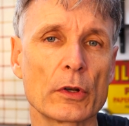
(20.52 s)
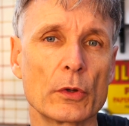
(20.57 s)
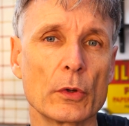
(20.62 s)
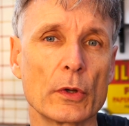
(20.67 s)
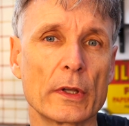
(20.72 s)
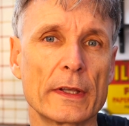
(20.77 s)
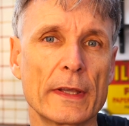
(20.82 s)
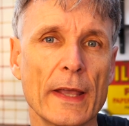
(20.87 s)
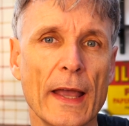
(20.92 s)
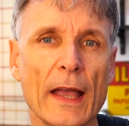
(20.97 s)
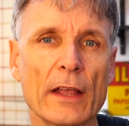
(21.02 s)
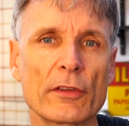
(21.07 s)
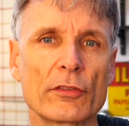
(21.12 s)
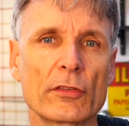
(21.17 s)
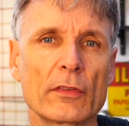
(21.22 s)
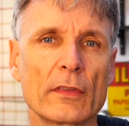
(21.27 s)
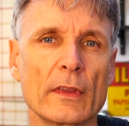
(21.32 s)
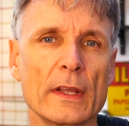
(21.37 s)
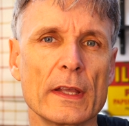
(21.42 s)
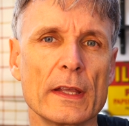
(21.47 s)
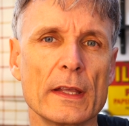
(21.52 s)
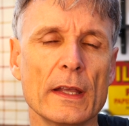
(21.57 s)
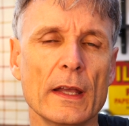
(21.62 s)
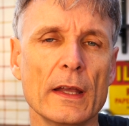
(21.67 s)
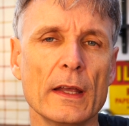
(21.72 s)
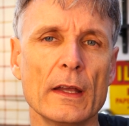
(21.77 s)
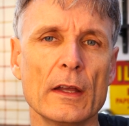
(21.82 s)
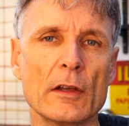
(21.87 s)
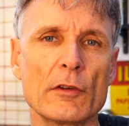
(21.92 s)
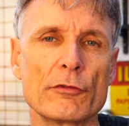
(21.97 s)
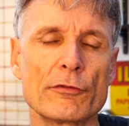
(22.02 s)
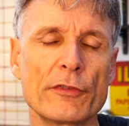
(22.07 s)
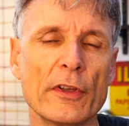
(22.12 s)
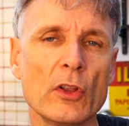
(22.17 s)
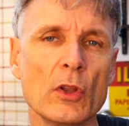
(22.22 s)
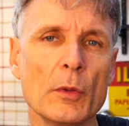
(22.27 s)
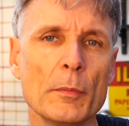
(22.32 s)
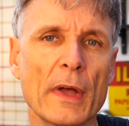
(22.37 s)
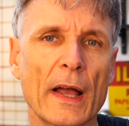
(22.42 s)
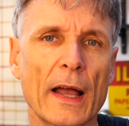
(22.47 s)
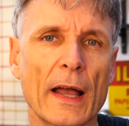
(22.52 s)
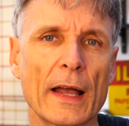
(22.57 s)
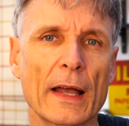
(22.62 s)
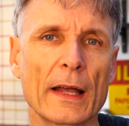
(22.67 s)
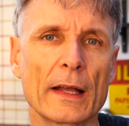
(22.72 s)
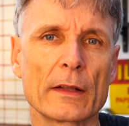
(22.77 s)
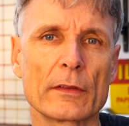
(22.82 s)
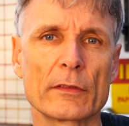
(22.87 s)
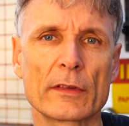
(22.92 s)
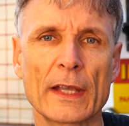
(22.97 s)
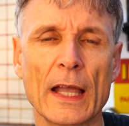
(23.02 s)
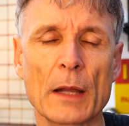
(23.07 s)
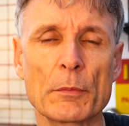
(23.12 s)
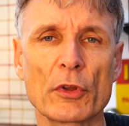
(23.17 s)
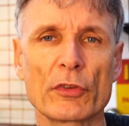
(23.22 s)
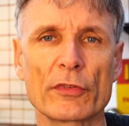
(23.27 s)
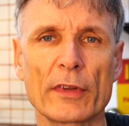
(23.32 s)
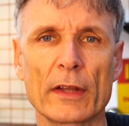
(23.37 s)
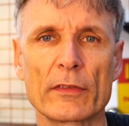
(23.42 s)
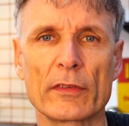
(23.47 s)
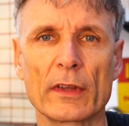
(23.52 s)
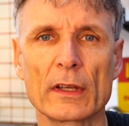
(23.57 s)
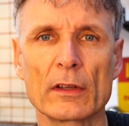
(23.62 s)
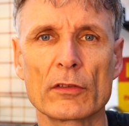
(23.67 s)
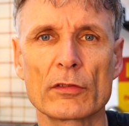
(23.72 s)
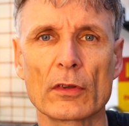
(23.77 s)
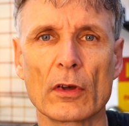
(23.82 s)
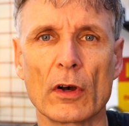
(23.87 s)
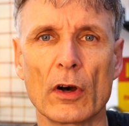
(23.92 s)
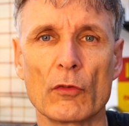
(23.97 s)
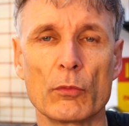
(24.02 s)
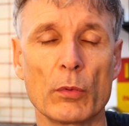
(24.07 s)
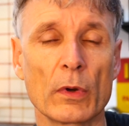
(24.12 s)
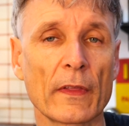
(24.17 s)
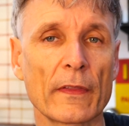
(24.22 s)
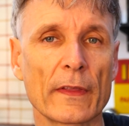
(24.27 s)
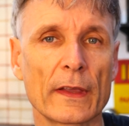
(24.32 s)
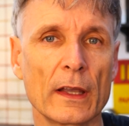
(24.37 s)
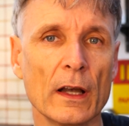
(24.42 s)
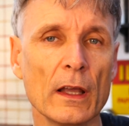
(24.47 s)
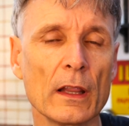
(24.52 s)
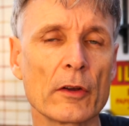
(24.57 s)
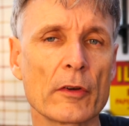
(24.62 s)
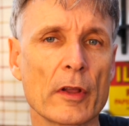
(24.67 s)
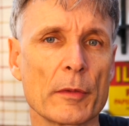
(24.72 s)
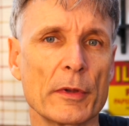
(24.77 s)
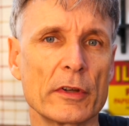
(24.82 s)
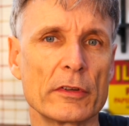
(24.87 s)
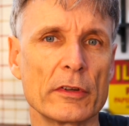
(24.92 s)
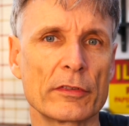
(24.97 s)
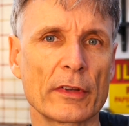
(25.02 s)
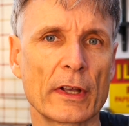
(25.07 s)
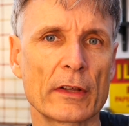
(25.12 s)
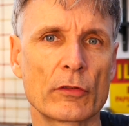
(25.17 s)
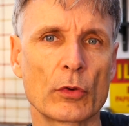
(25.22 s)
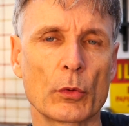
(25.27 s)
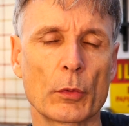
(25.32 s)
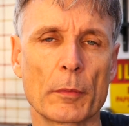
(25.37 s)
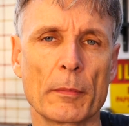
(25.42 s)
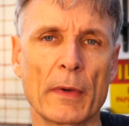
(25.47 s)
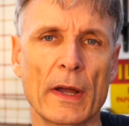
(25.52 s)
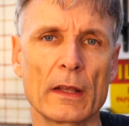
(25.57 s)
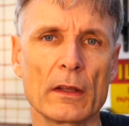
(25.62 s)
who guessed the film and camera settings of one of the colour images I took with my